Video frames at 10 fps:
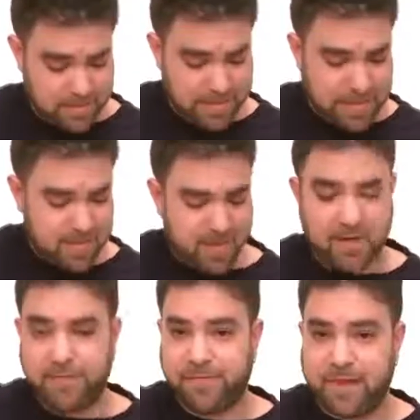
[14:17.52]
Again,
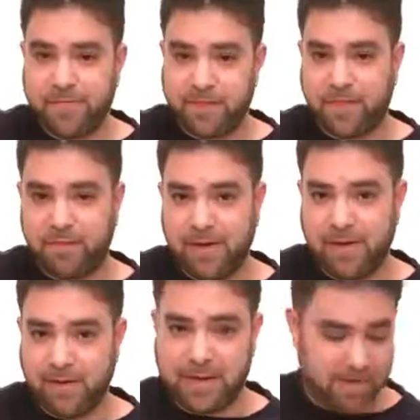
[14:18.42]
on 5 and 3
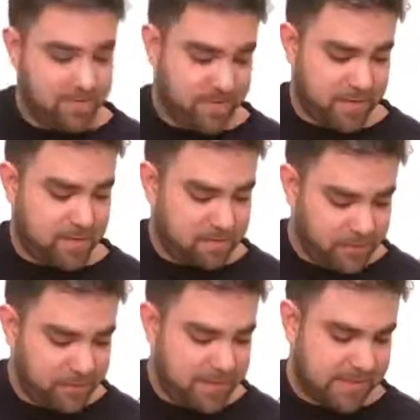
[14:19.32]
you have the
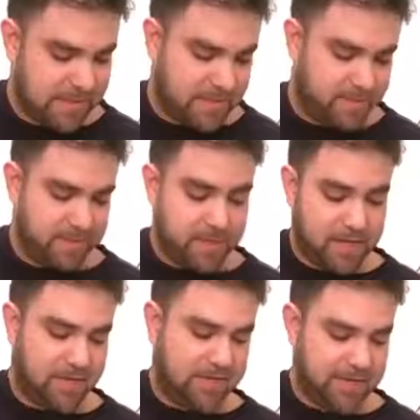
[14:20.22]
blues scale, the
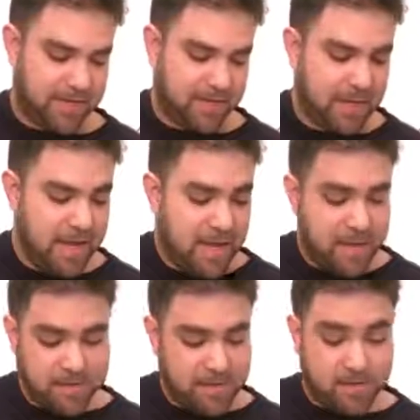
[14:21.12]
minor scale.
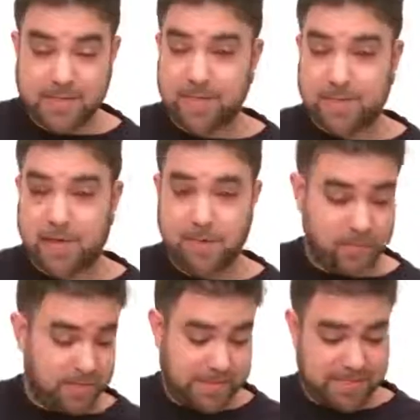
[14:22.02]
And you can also
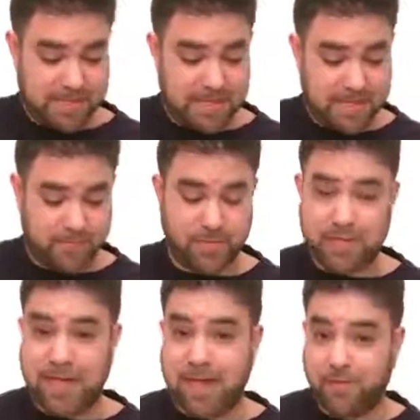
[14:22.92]
experiment with 6,
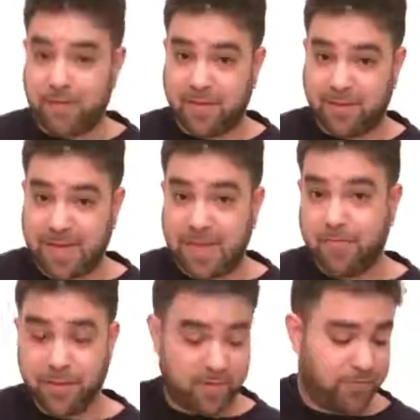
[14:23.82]
with 8, with
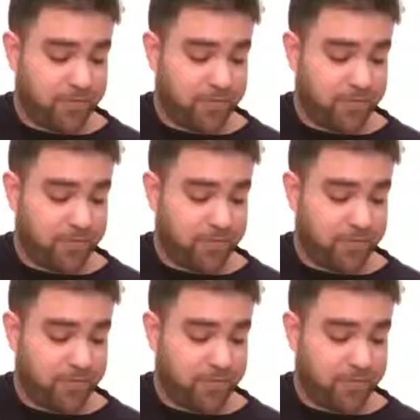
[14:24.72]
10, with